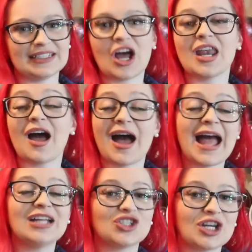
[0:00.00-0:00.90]
Like,
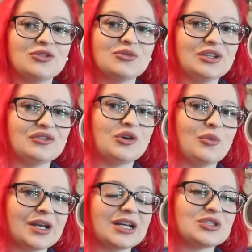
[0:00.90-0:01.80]
I genuinely thought
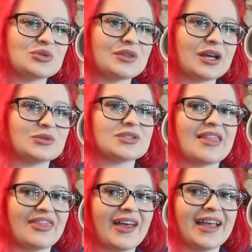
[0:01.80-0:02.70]
when I saw that, I was
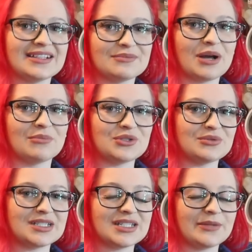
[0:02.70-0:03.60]
like, that is Mum to
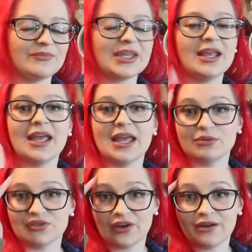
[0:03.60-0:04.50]
a T. It
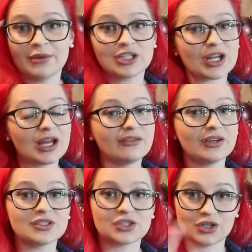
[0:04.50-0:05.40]
was very much out of
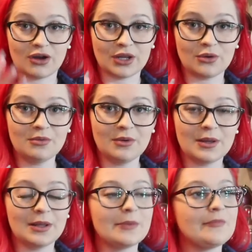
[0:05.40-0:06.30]
her style.
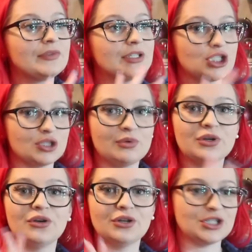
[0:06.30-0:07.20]
She put
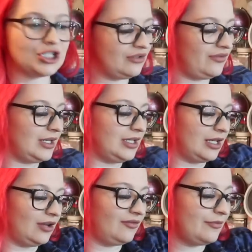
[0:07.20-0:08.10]
it on and she fell in
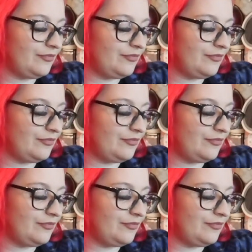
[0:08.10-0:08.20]
love.